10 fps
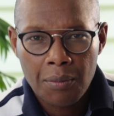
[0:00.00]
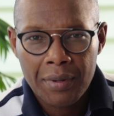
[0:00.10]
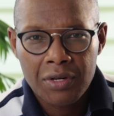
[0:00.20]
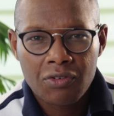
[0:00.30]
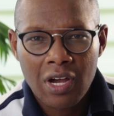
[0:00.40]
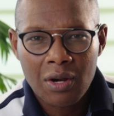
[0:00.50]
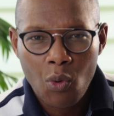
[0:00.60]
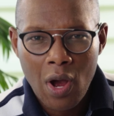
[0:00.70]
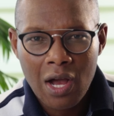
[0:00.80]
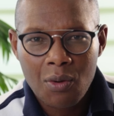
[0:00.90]
But if you can
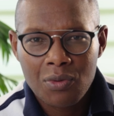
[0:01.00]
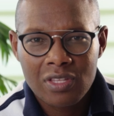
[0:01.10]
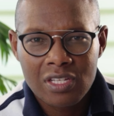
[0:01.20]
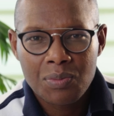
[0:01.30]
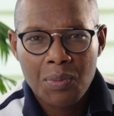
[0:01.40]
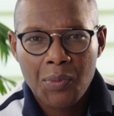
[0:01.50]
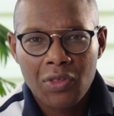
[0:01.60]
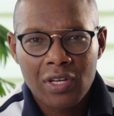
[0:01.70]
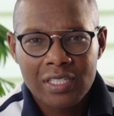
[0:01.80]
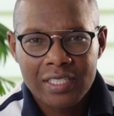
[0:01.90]
work with these people,
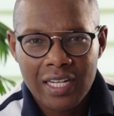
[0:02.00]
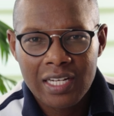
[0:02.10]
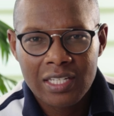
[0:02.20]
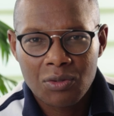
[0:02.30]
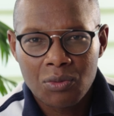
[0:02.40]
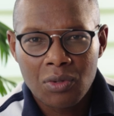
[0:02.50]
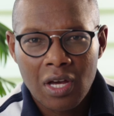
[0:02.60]
they'll tell you.